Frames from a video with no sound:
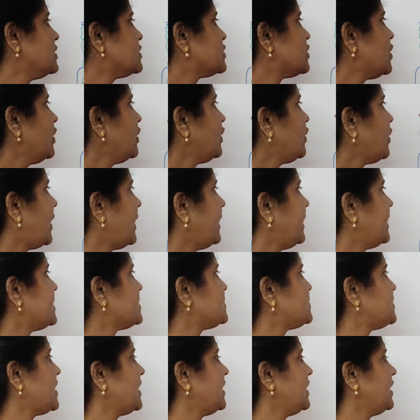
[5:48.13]
So to
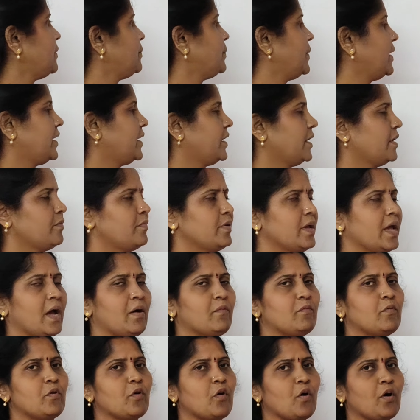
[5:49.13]
understand it better, we
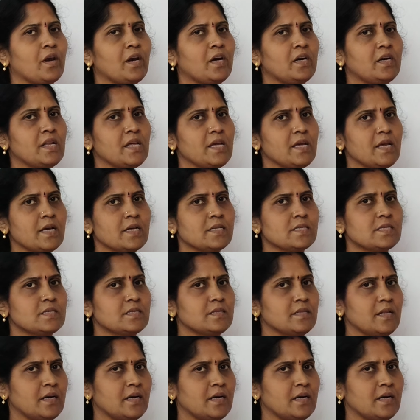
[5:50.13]
have drawn a TS,